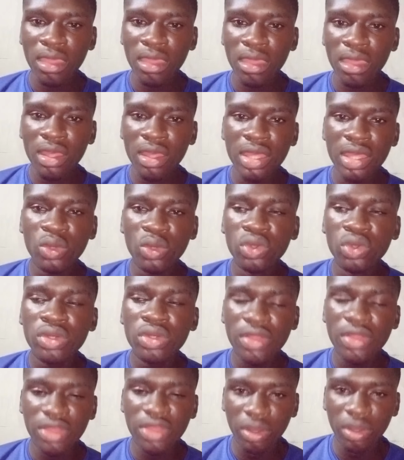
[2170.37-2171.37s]
a good
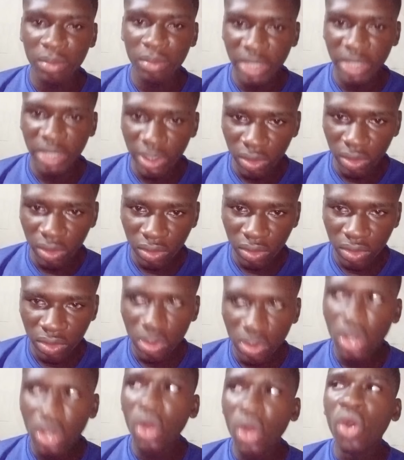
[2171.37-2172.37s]
thumbnail.
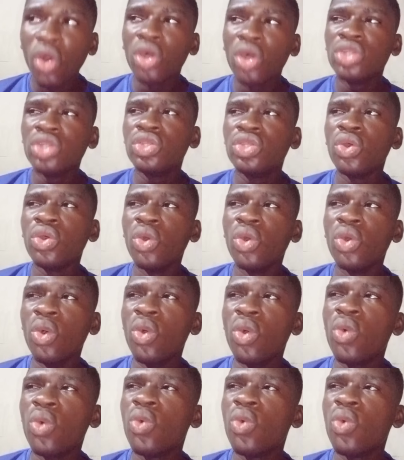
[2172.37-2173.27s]
Although,